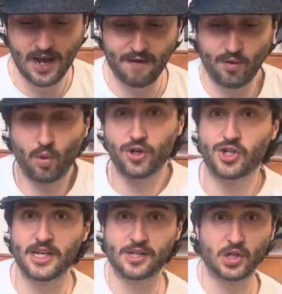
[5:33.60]
If you want your
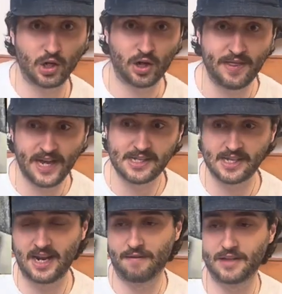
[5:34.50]
jeans to look like this
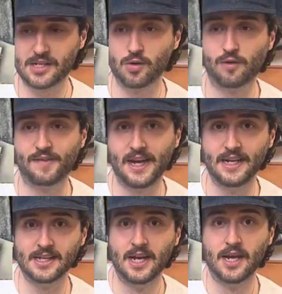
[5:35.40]
and have this sort of
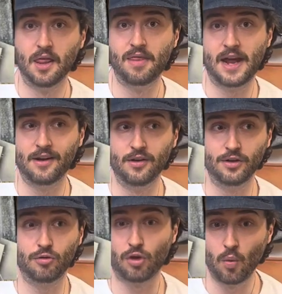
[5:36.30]
fade, then
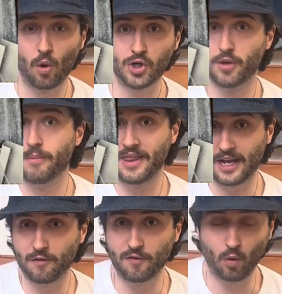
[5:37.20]
you don't wash them, but they're
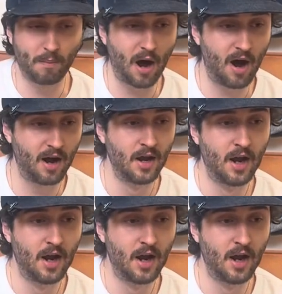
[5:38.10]
going to fall apart.